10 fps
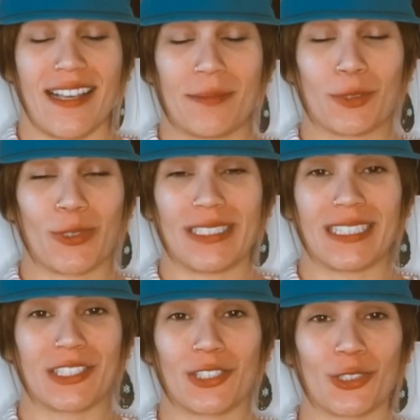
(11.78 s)
I'm
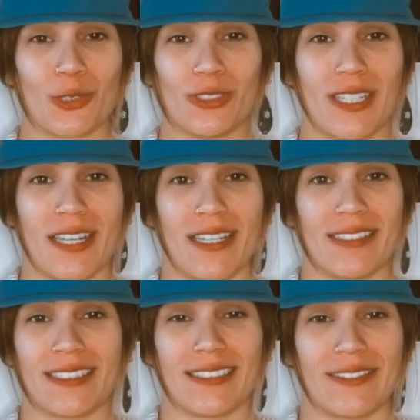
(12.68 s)
26 years old
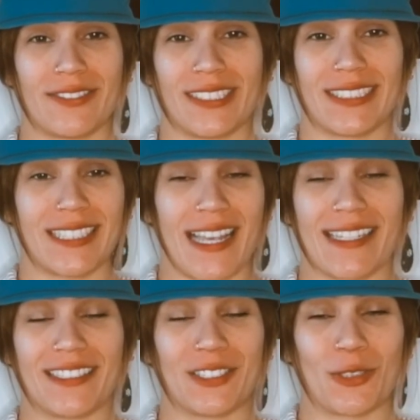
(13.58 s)
and
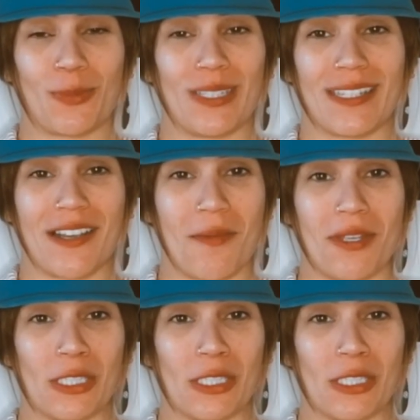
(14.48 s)
decided to become